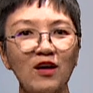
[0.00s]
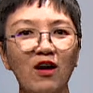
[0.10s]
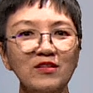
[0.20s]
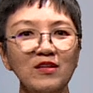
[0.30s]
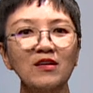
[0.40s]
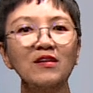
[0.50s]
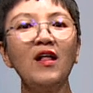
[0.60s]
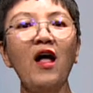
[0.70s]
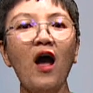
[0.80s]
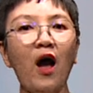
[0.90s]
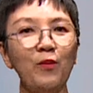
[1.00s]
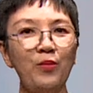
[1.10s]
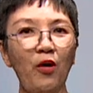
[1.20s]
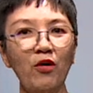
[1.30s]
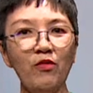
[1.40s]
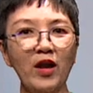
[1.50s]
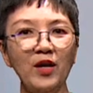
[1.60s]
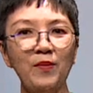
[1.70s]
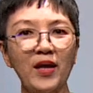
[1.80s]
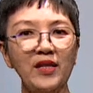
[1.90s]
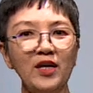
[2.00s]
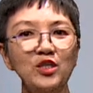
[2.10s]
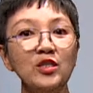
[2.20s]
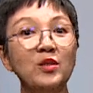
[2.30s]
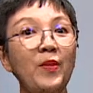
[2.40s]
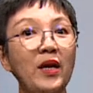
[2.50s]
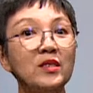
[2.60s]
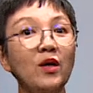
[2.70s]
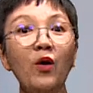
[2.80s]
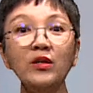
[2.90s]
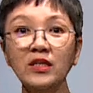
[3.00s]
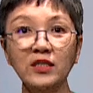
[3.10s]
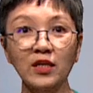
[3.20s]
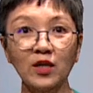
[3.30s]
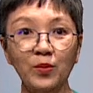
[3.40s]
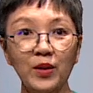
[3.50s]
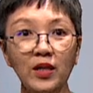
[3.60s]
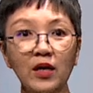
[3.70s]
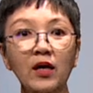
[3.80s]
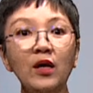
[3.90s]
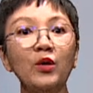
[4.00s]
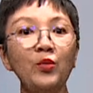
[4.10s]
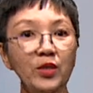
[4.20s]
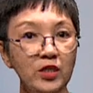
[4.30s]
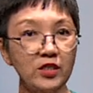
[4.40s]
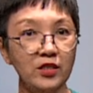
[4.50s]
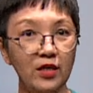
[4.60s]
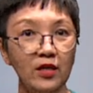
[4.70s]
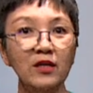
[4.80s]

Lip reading: article are broad recommendations based on a single pillar, which is the